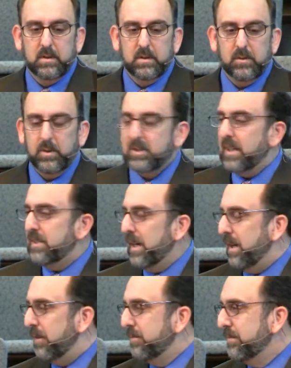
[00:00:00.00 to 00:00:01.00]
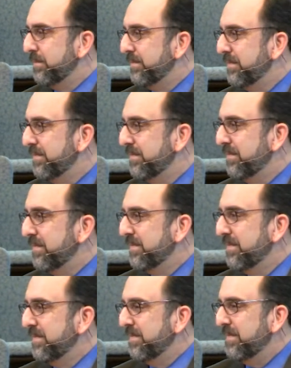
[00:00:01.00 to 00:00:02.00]
What does that tell you?
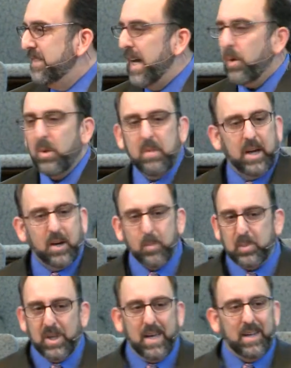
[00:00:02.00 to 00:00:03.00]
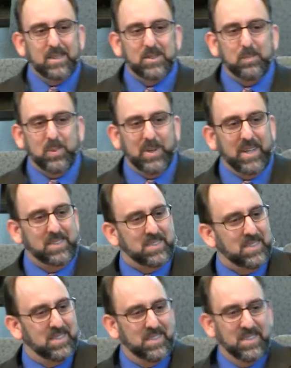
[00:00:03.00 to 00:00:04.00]
Yeah, we make our plans,
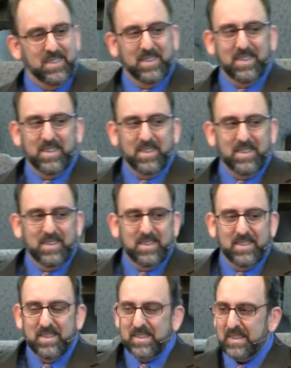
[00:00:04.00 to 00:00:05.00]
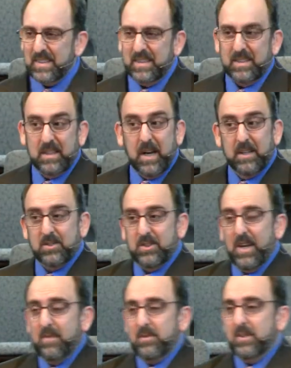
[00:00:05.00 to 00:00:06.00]
but God is
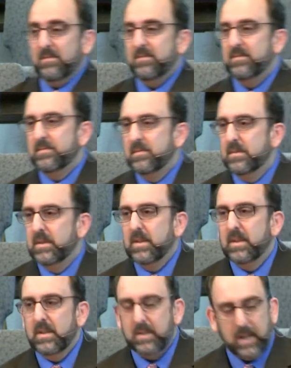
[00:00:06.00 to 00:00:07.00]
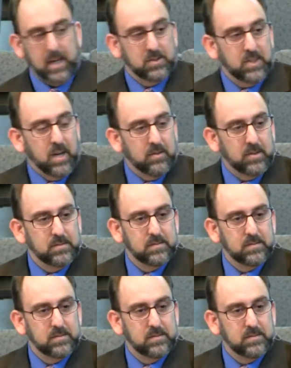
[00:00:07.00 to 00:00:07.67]
sovereign. God is sovereign.